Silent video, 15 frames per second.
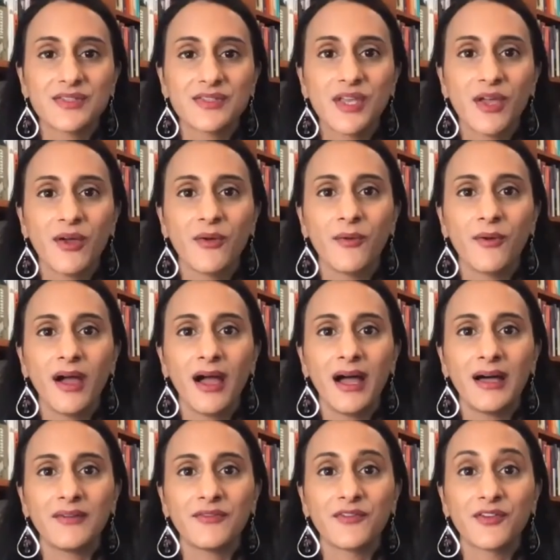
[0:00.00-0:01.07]
So,
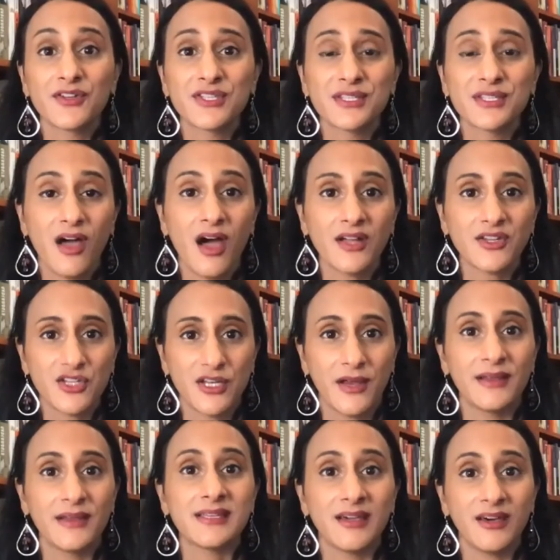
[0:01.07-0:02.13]
first, a
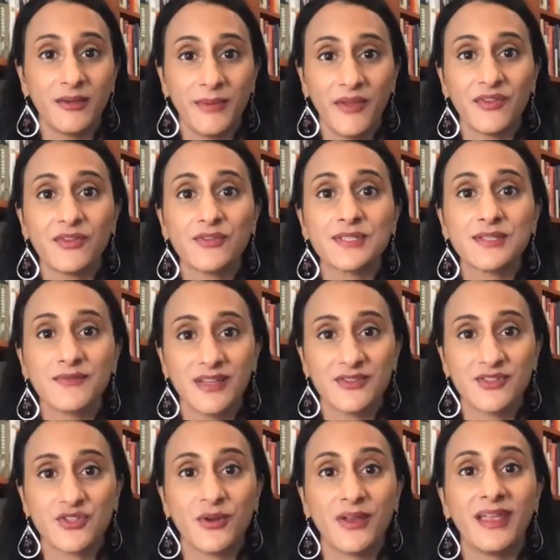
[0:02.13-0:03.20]
cautionary tale about the use of
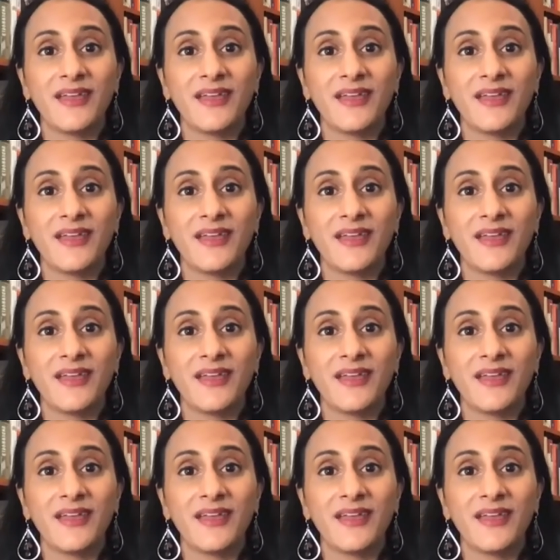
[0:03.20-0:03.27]
history,